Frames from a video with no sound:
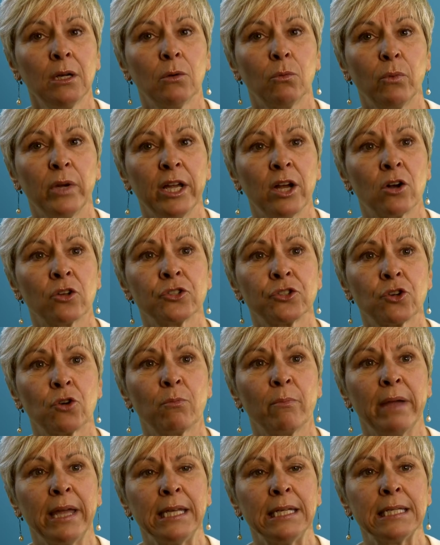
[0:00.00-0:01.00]
we also
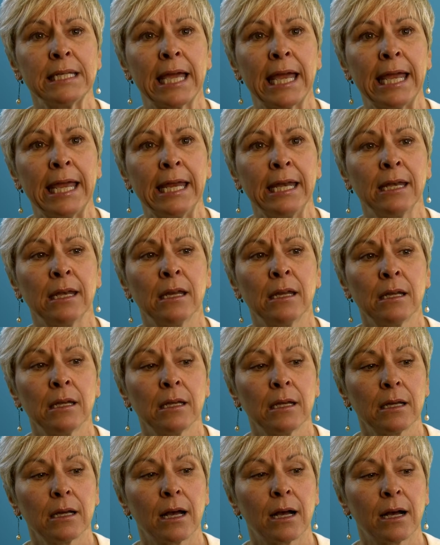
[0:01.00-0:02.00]
maintain
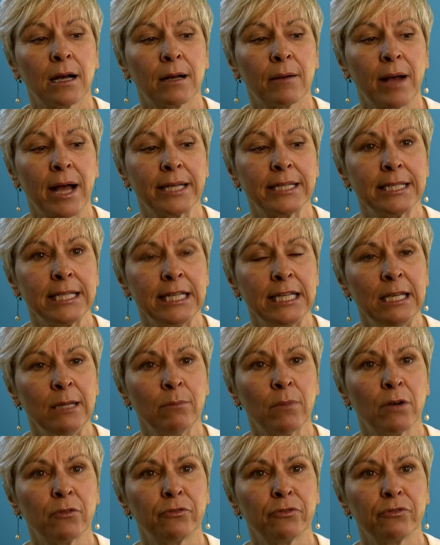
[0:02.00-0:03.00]
uh, a
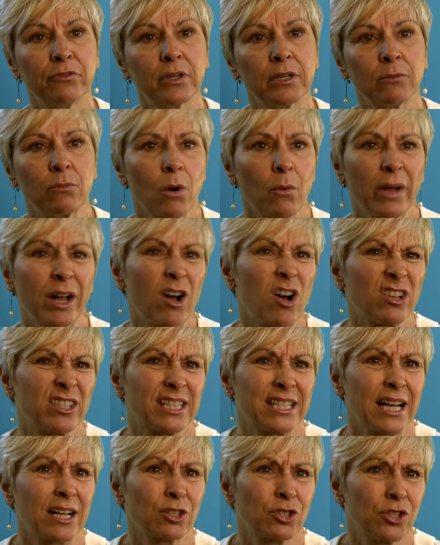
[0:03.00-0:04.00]
team of what we call
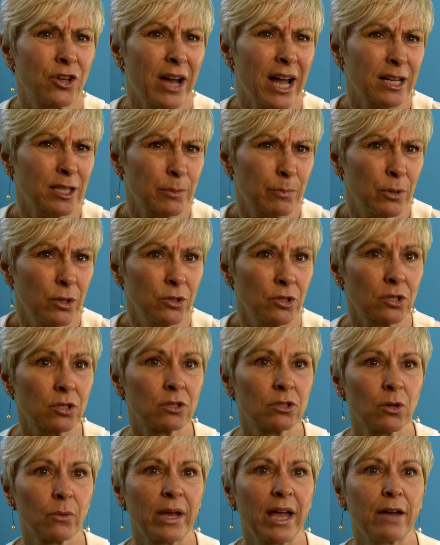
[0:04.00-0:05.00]
sector experts.
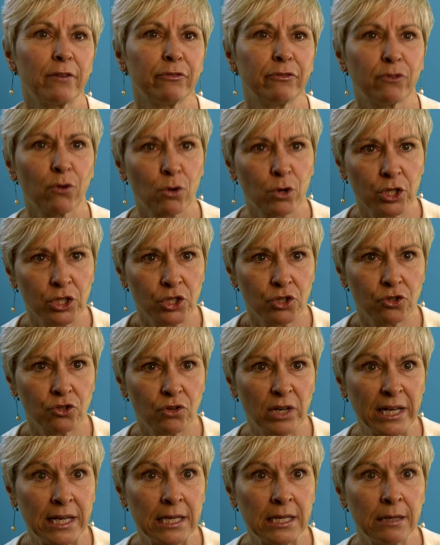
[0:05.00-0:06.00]
So we have
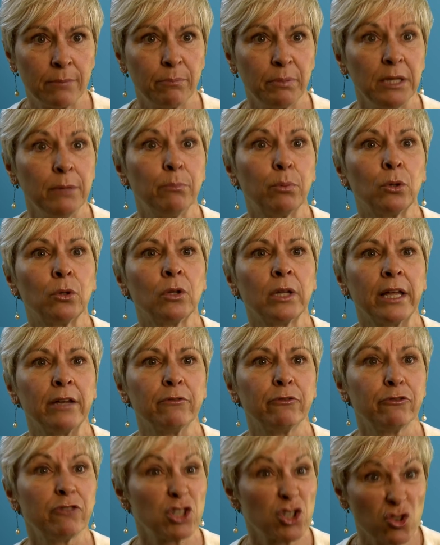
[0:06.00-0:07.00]
forestry people
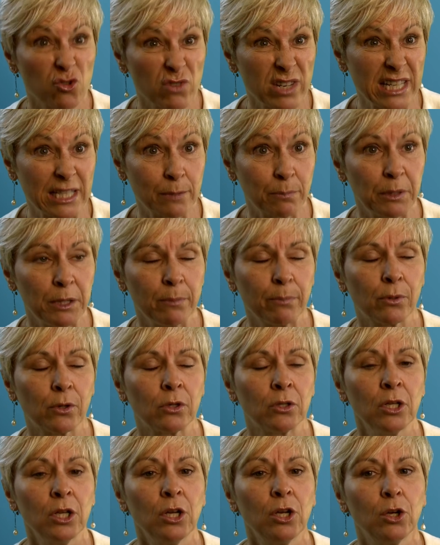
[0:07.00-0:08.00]
and fisheries
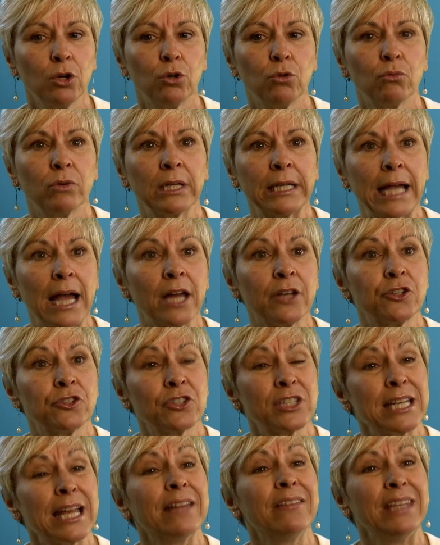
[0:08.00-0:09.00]
people who really
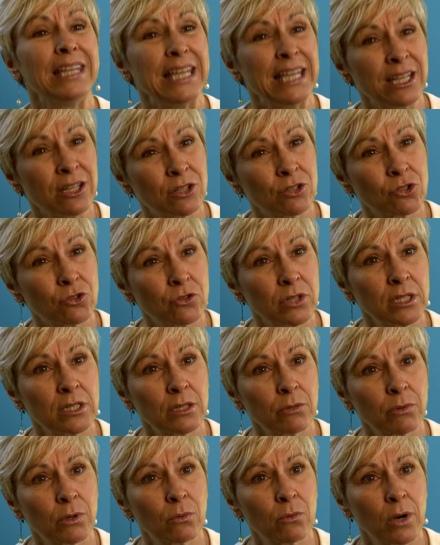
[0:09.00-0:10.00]
understand the industries
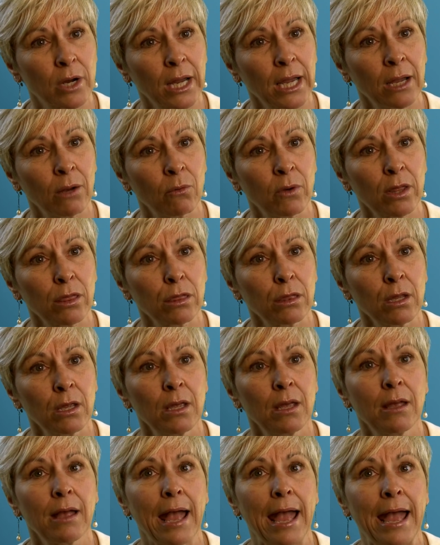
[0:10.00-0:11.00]
that we're working with
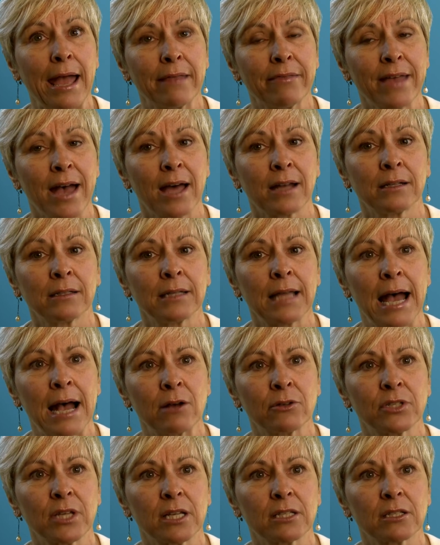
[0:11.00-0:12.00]
and that
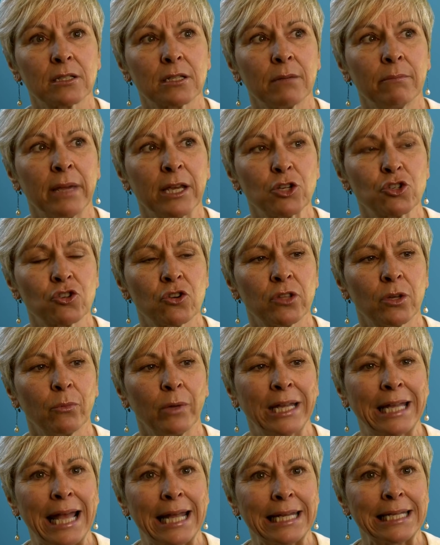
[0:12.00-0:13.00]
allows us to make sure that
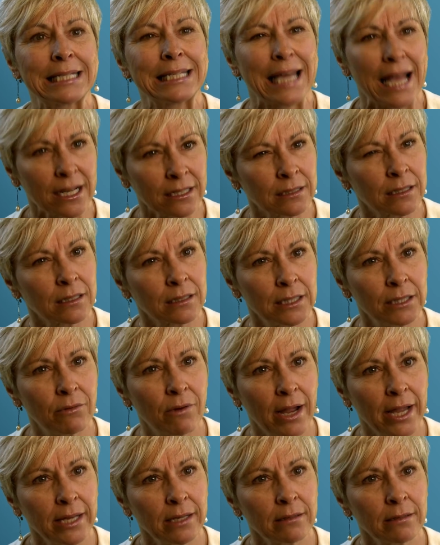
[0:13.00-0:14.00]
we get it technically
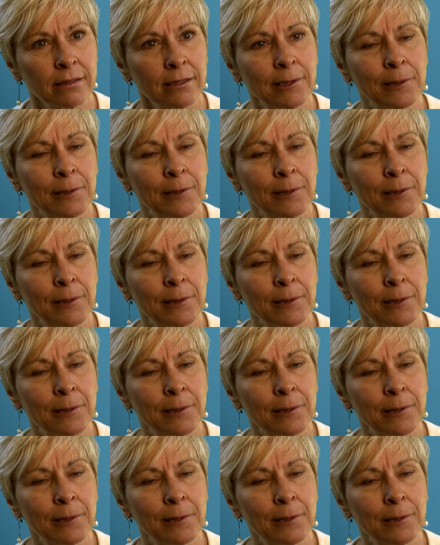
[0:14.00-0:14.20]
right.